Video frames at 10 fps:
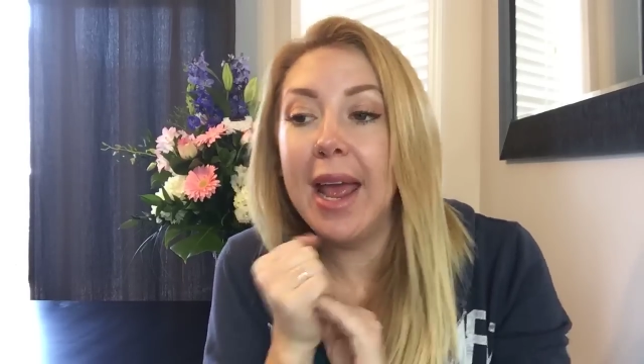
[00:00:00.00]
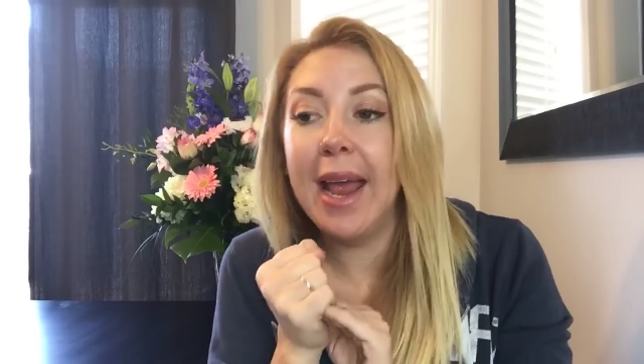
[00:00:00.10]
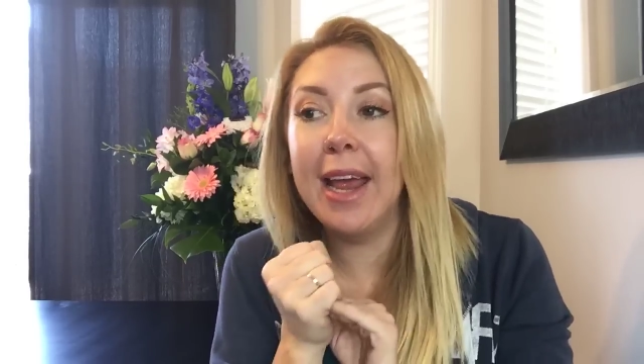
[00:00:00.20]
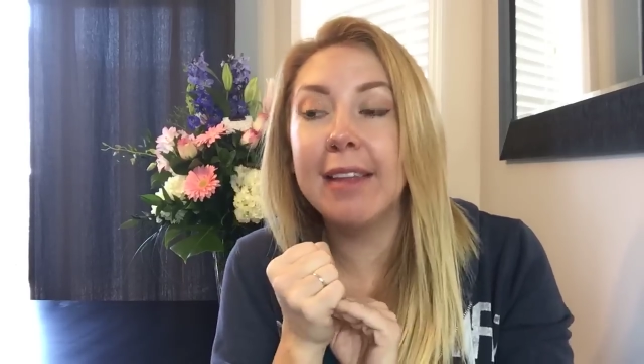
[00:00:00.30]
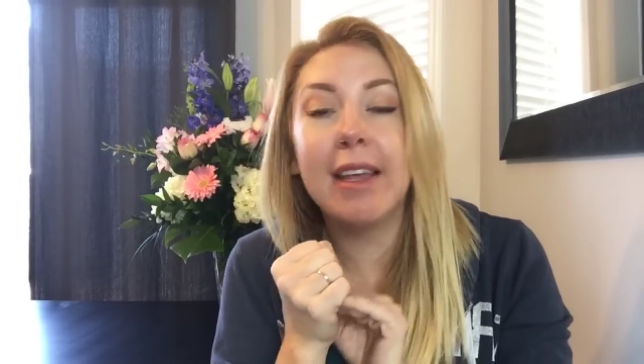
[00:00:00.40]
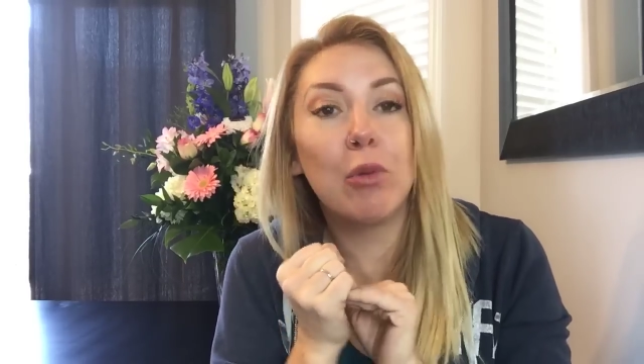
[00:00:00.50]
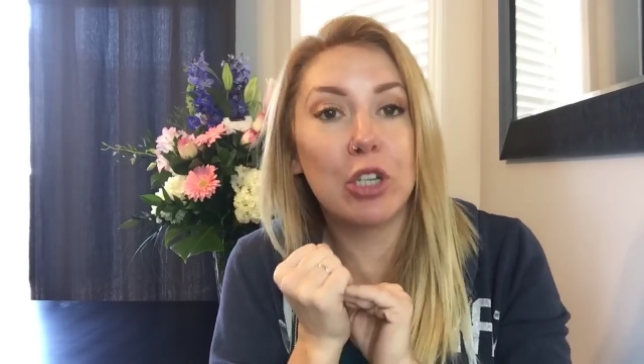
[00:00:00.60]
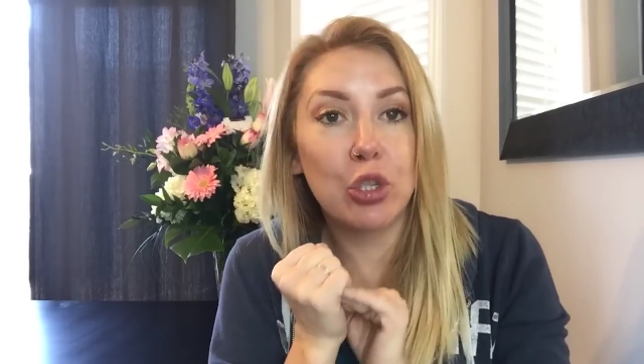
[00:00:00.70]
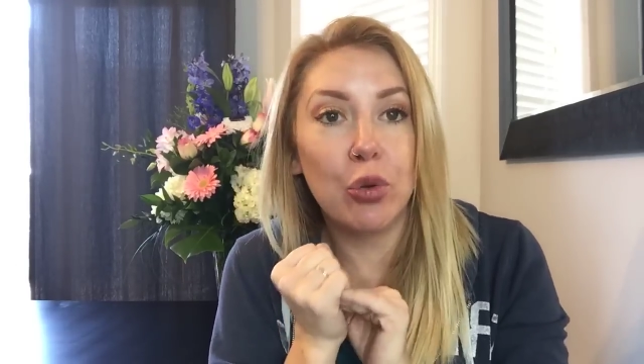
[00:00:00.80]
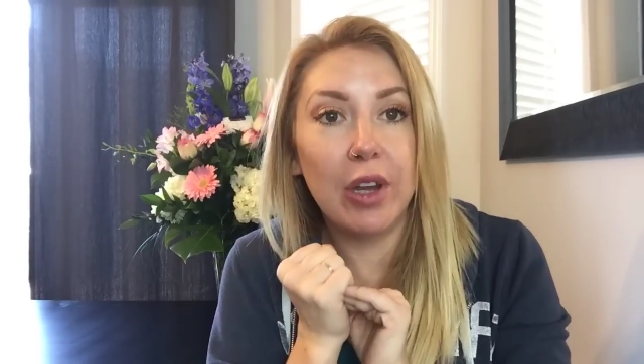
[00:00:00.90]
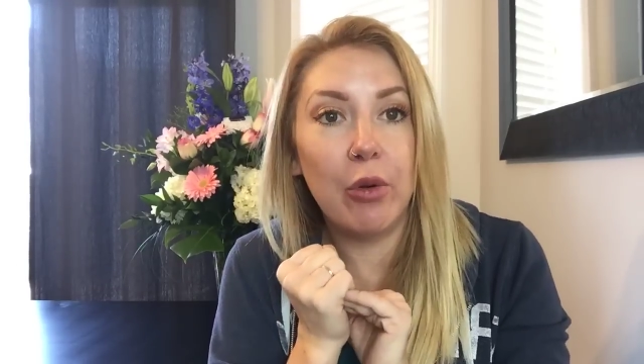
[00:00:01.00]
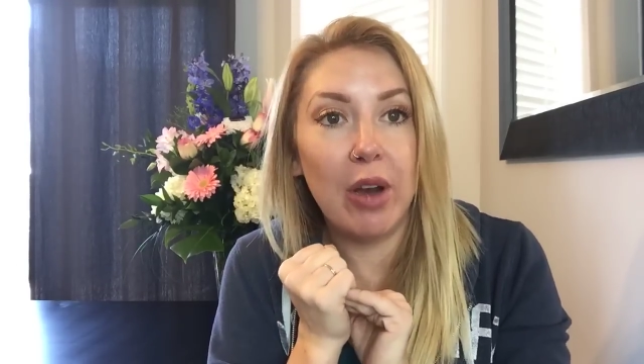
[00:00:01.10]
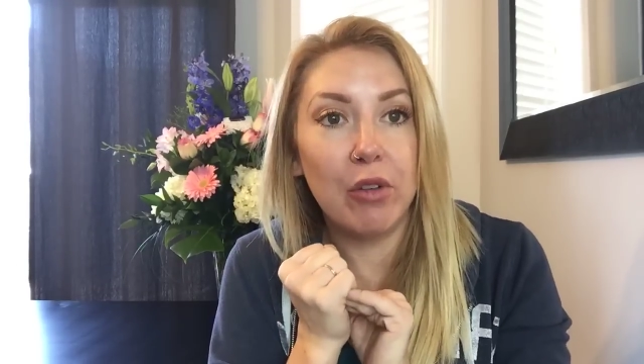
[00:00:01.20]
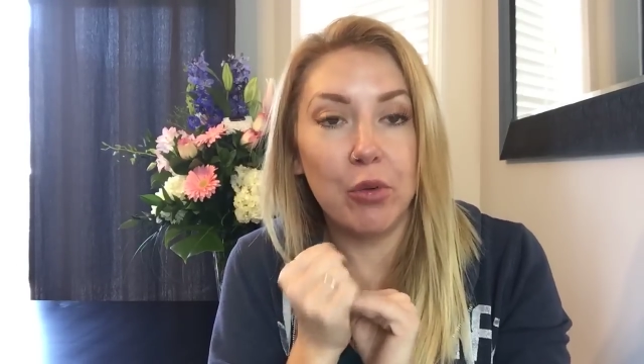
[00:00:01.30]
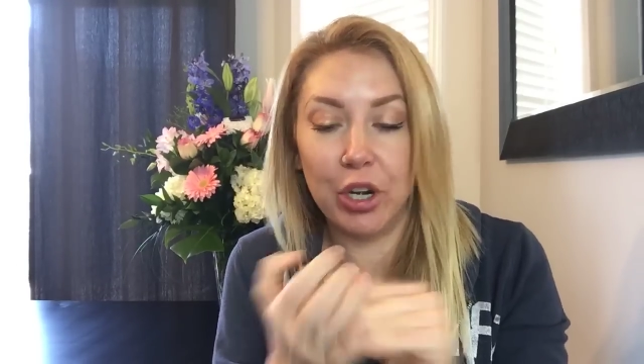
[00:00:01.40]
and they were sold out
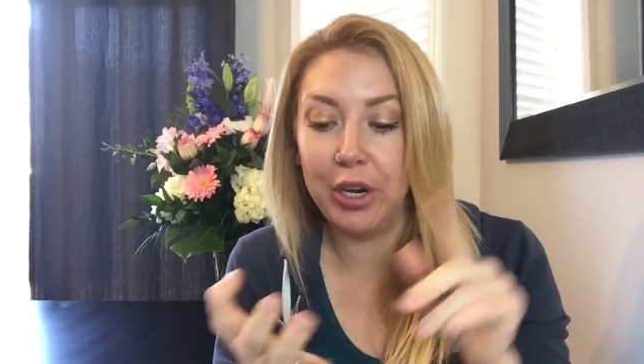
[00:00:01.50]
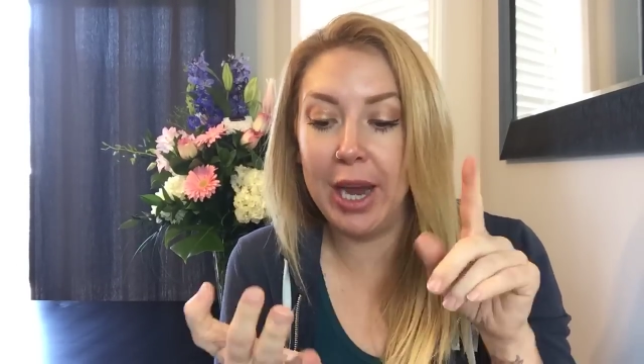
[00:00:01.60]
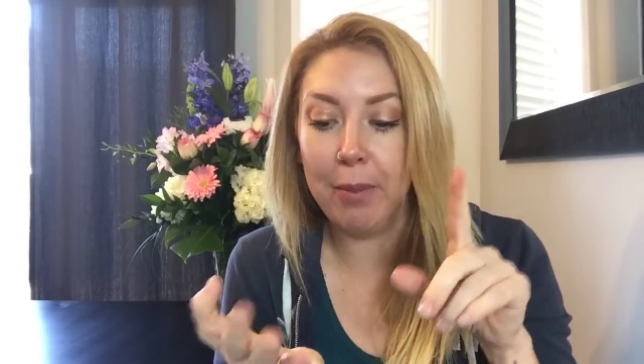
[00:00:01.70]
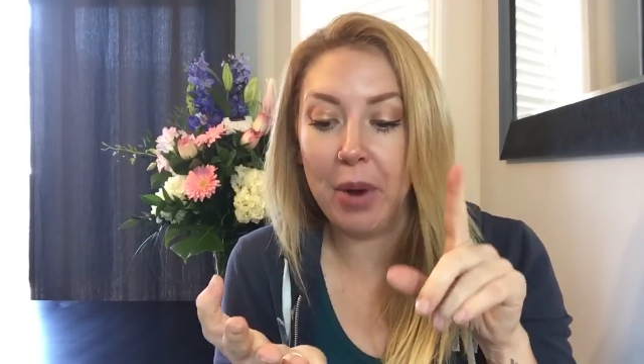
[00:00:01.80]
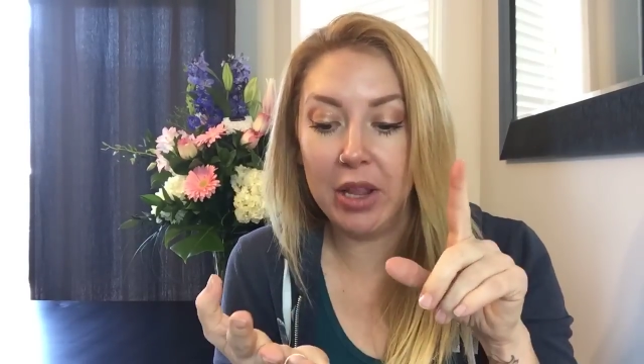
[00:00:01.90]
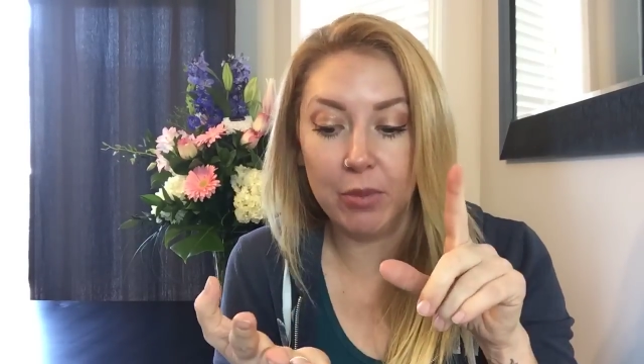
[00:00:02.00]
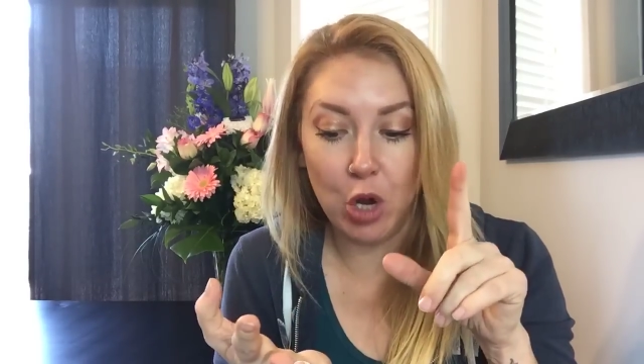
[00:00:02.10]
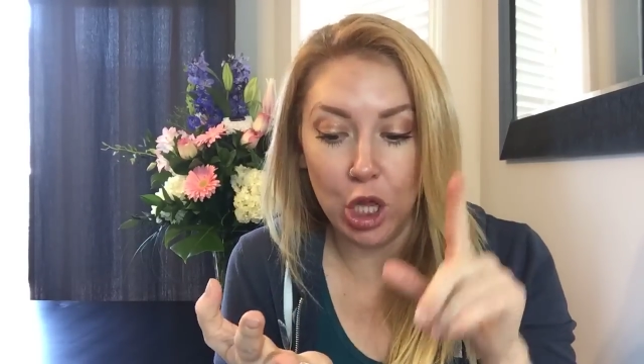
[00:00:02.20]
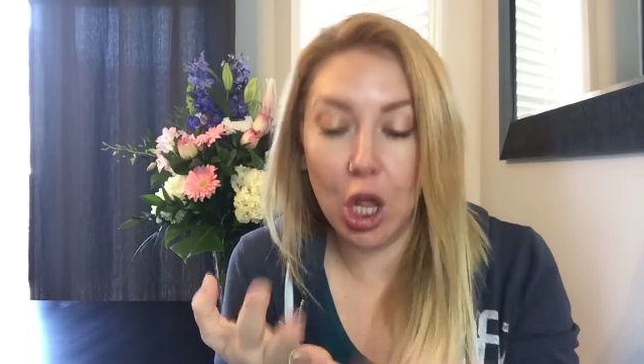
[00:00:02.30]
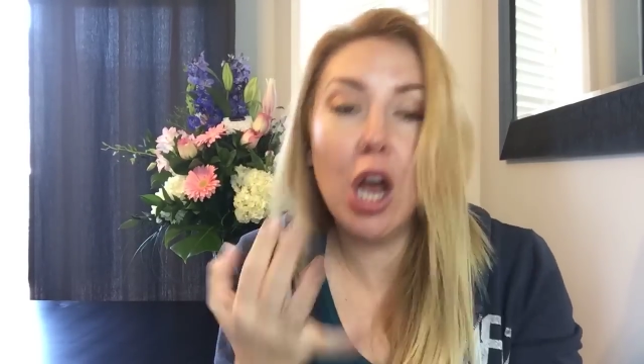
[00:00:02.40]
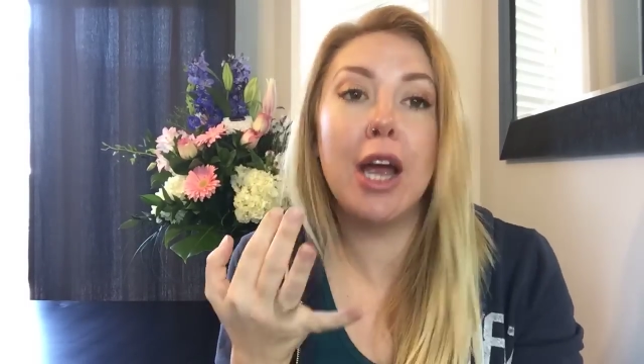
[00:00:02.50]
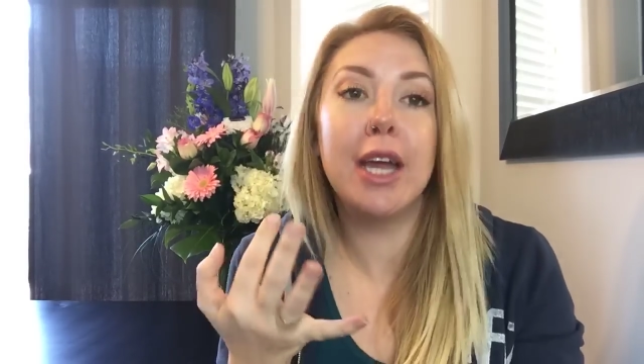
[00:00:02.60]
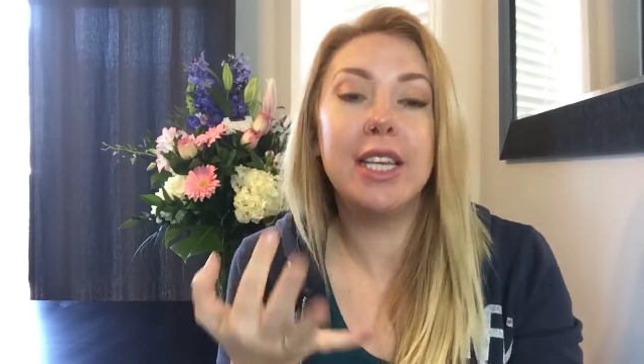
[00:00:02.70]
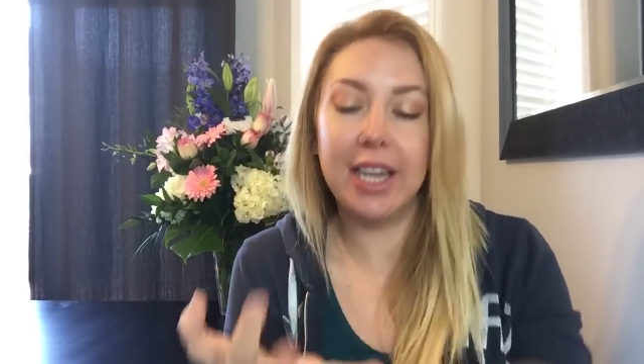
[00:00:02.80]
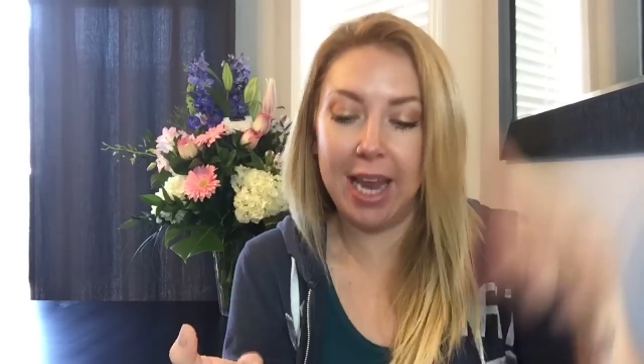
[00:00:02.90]
everywhere. You can't buy them online.